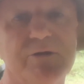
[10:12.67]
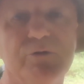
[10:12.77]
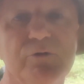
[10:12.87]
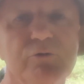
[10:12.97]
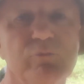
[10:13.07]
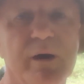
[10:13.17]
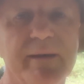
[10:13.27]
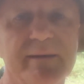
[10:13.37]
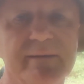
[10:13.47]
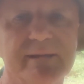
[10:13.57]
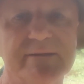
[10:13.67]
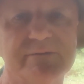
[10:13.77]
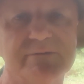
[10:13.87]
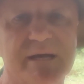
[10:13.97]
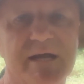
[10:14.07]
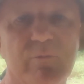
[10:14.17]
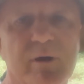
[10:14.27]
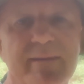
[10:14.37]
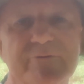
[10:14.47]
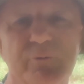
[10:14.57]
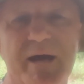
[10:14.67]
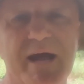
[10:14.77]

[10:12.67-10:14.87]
new one, that's the second-hand one, that's about